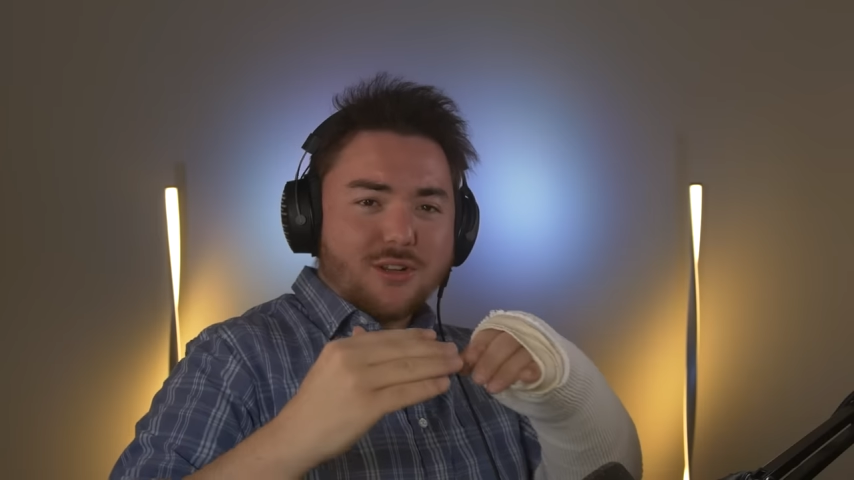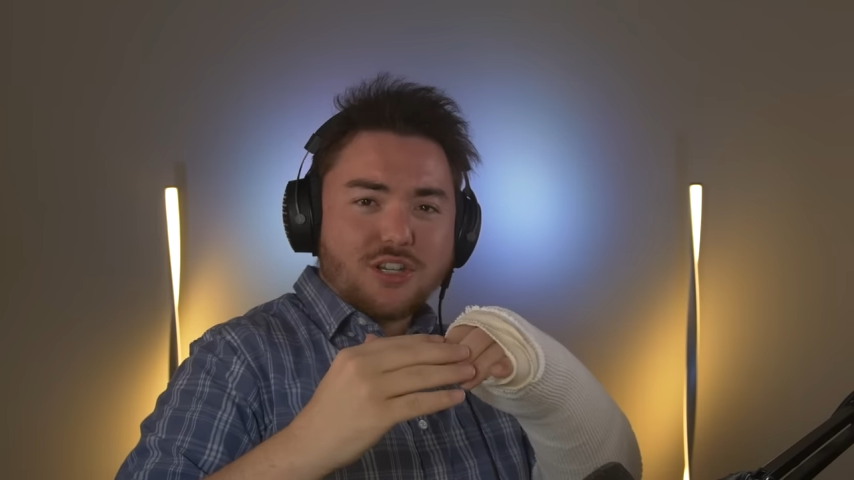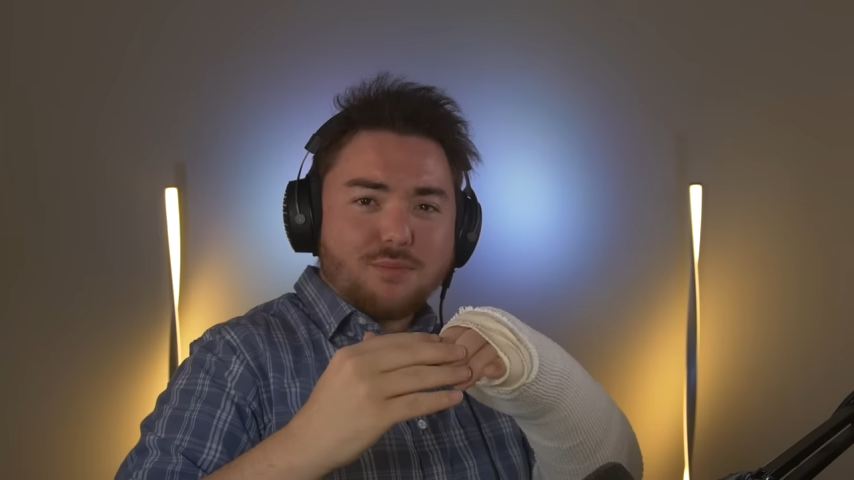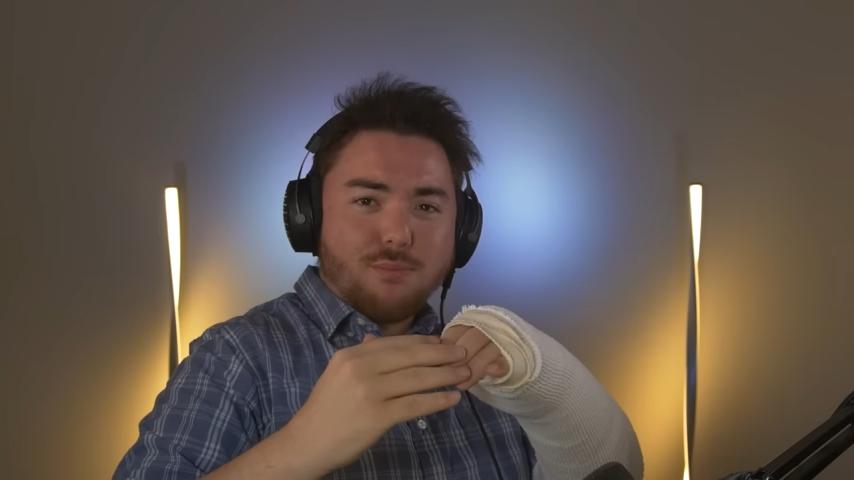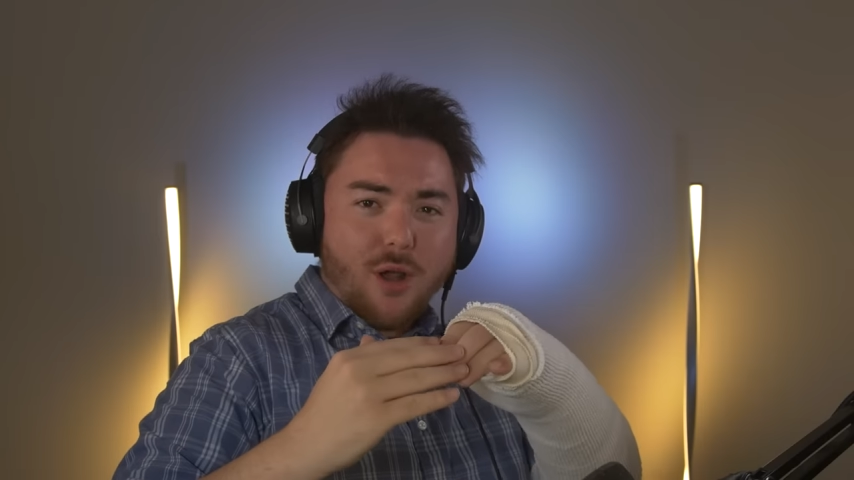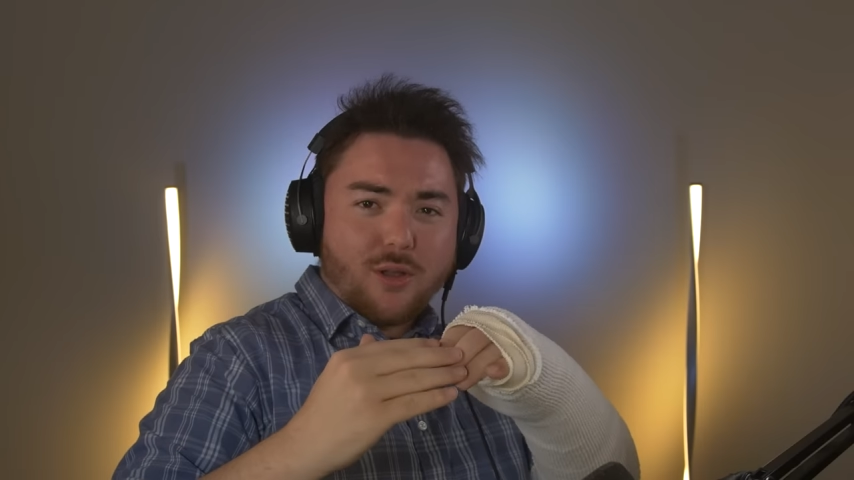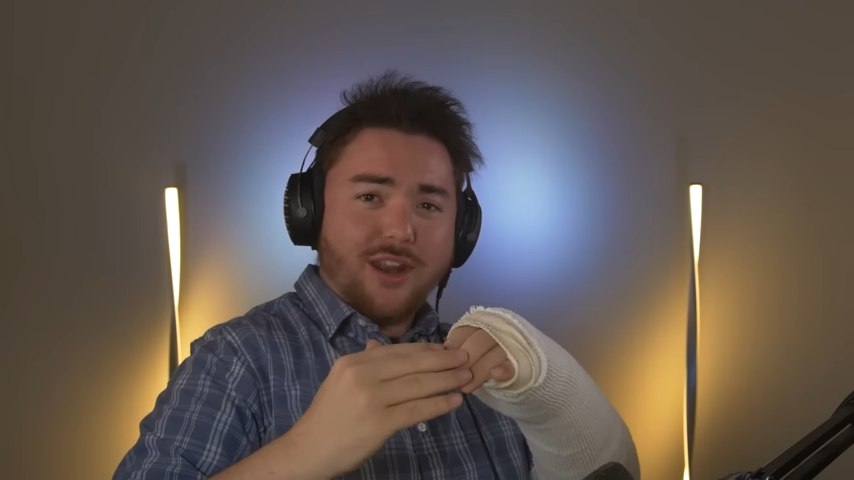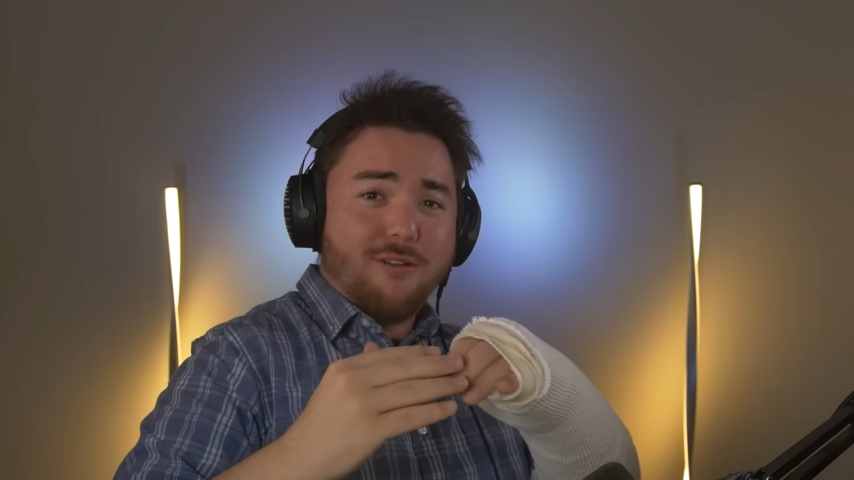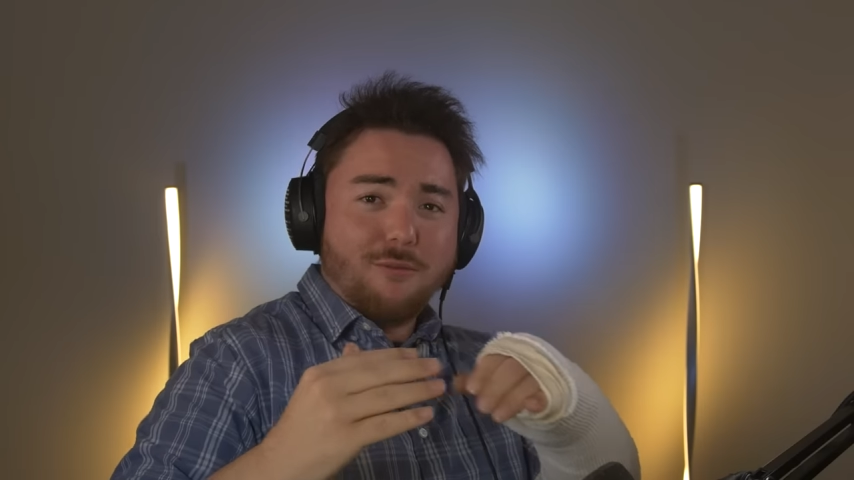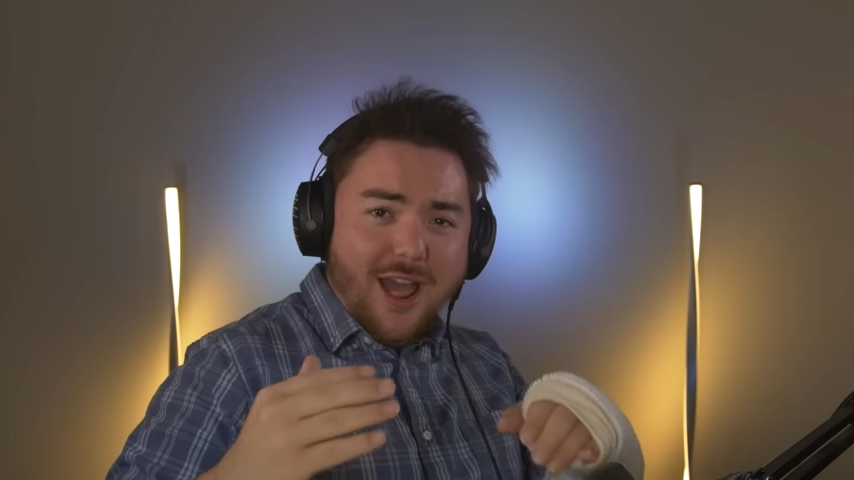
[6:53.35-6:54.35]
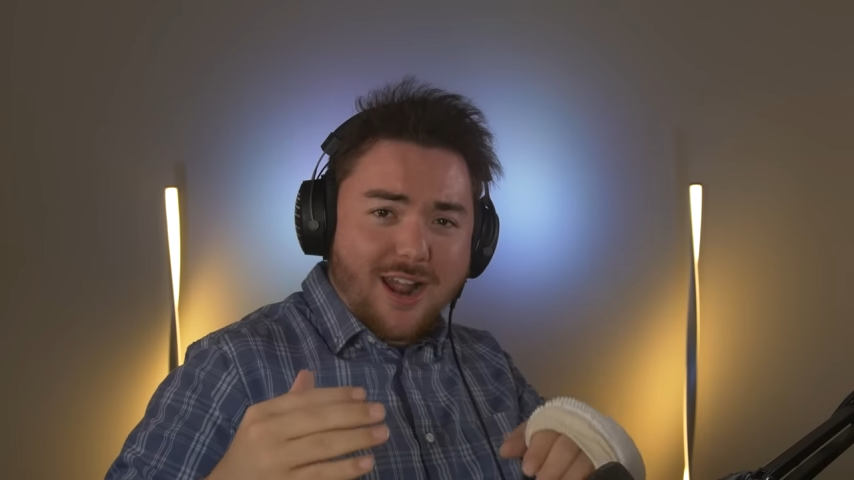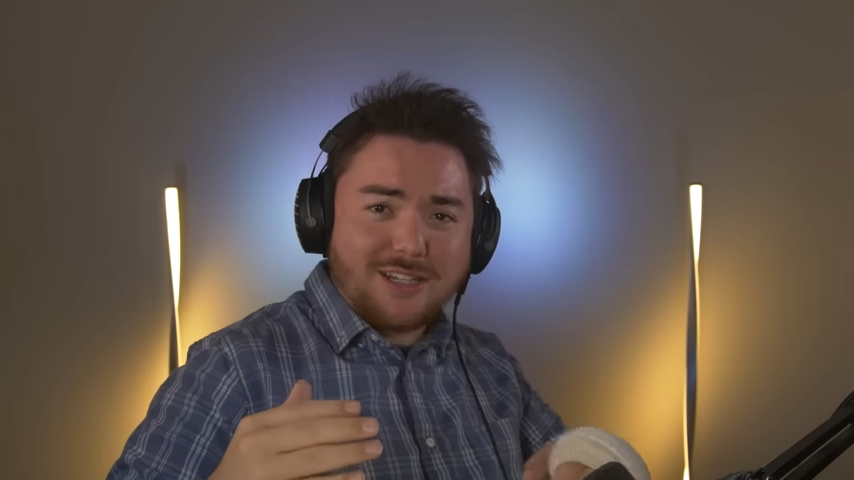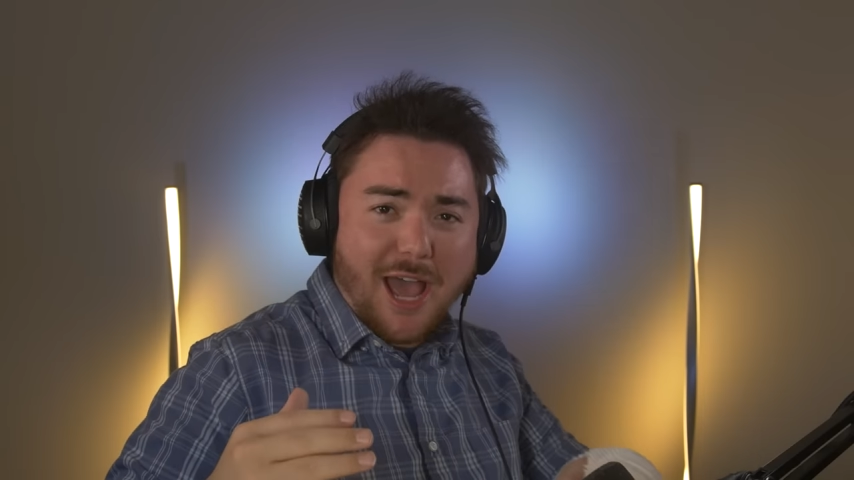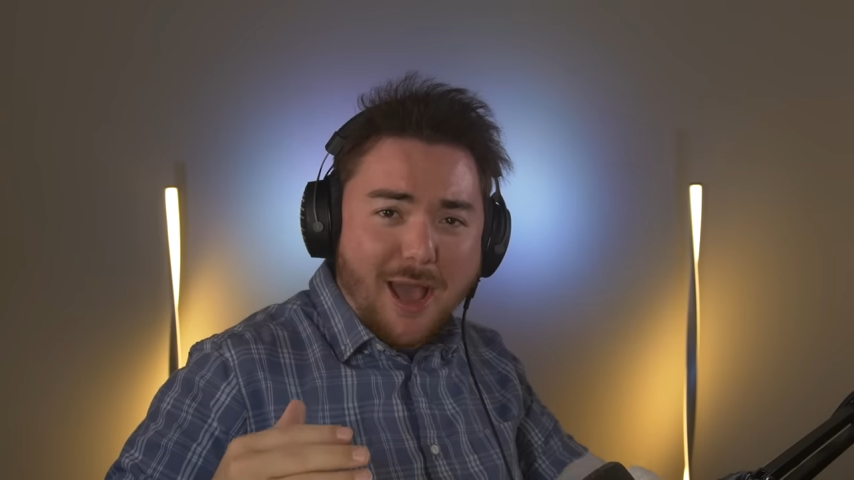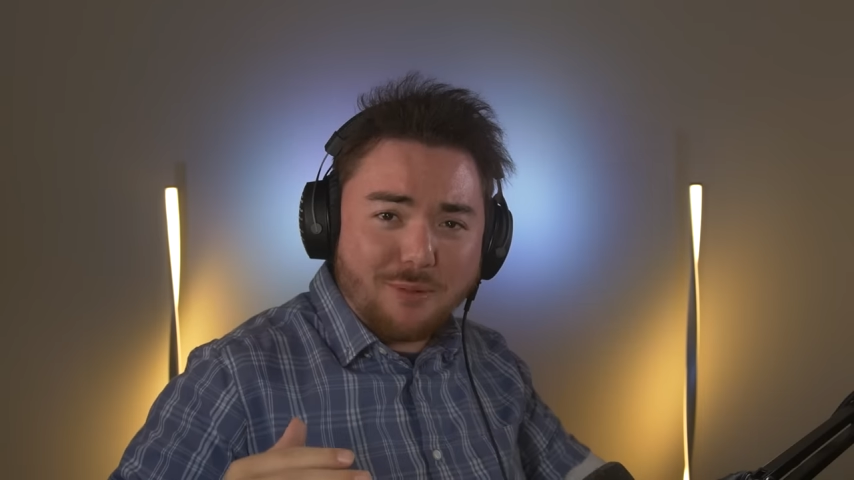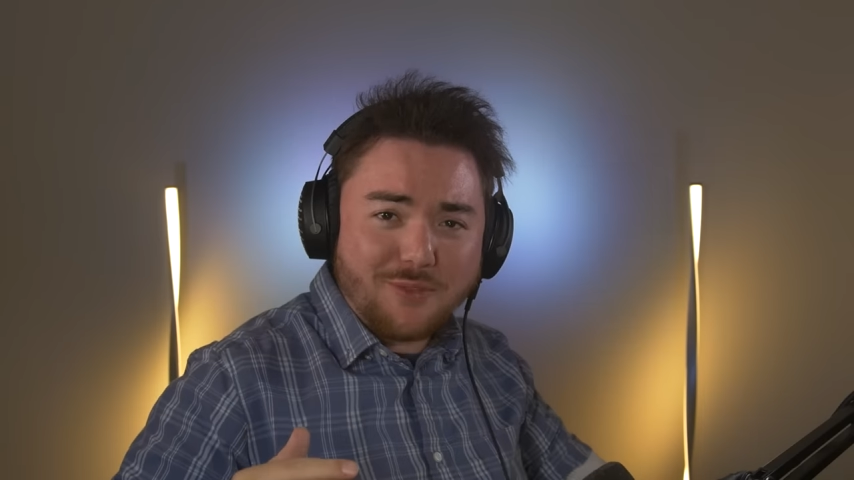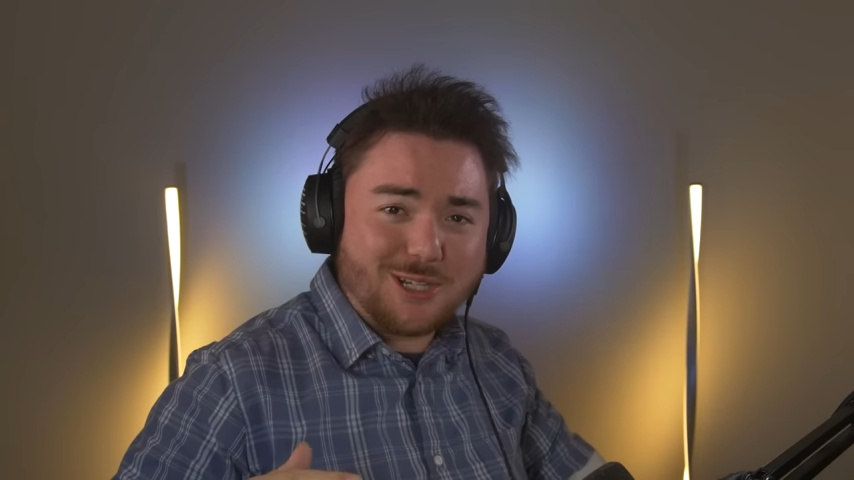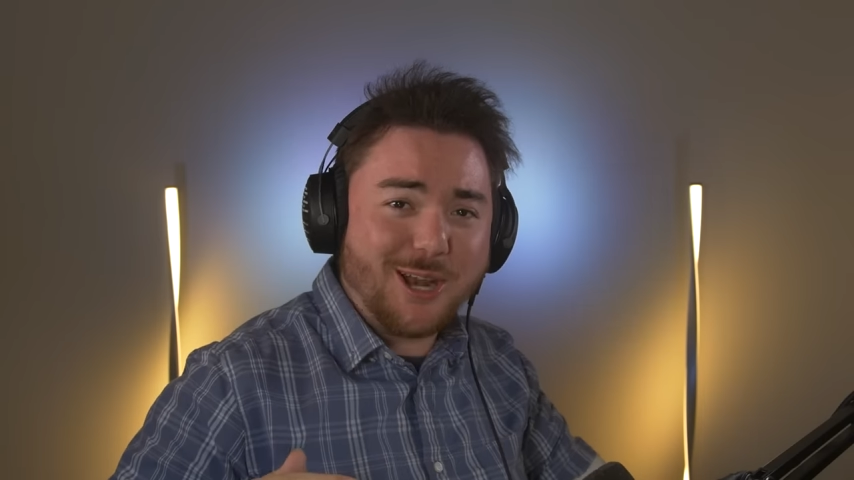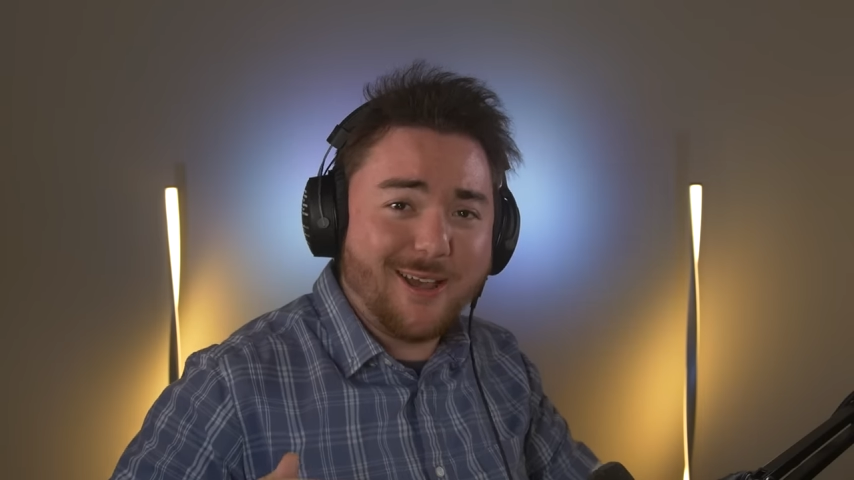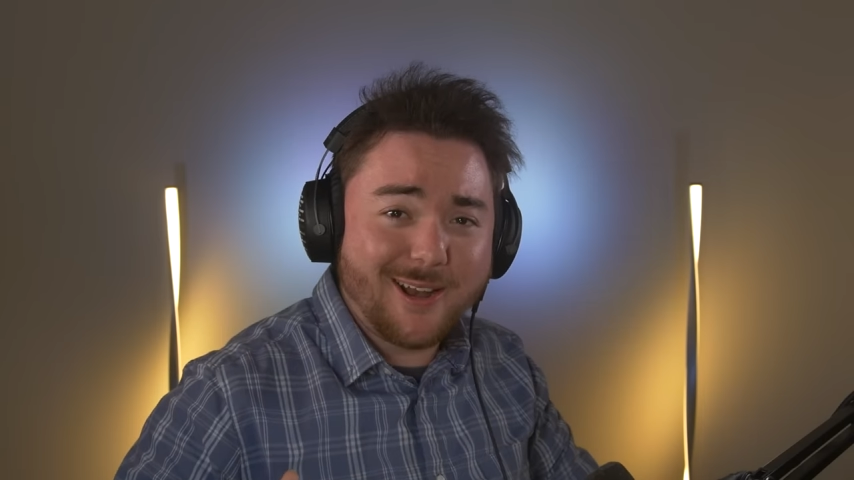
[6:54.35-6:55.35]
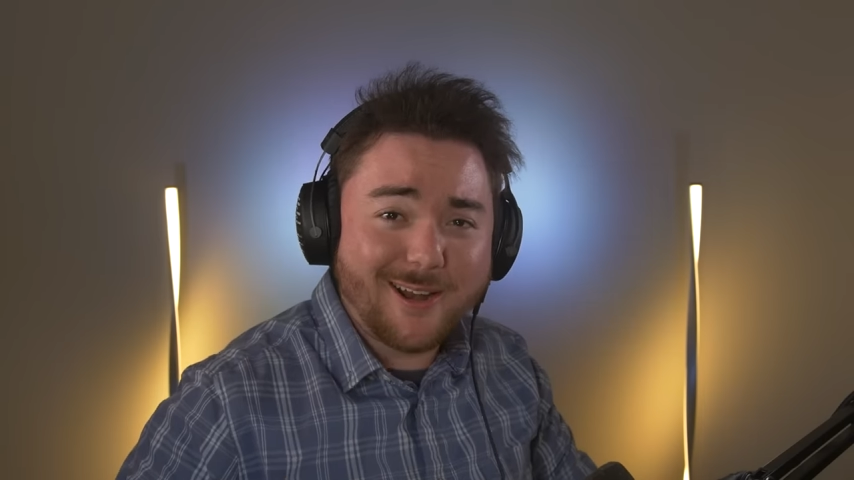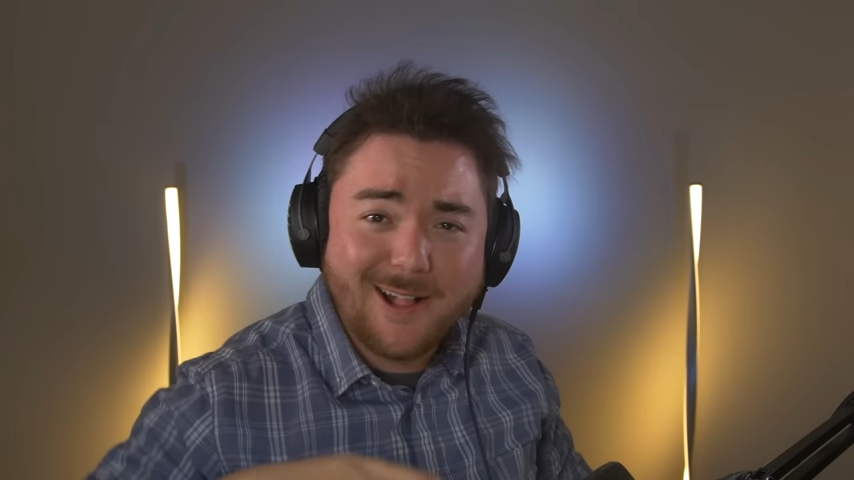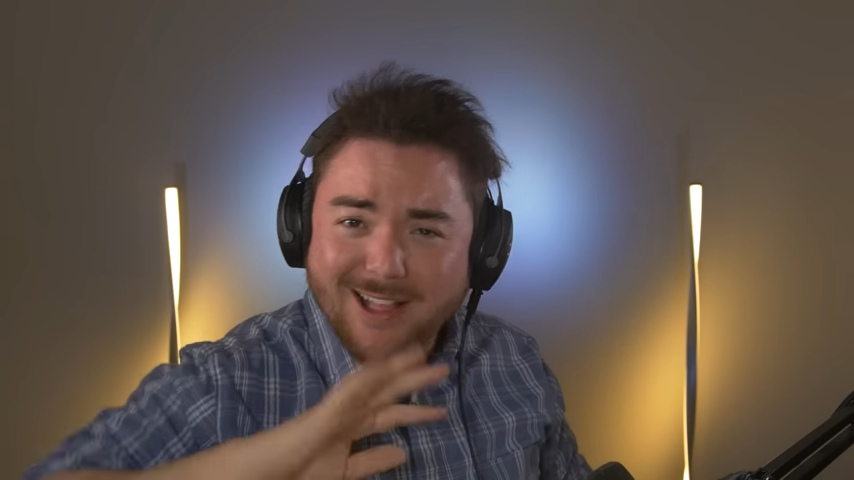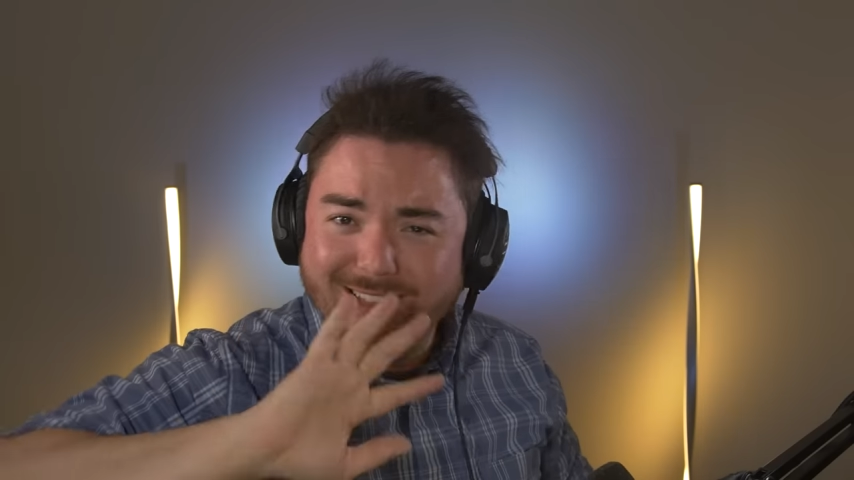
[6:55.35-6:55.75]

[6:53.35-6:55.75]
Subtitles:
They're just broken right on top of each other.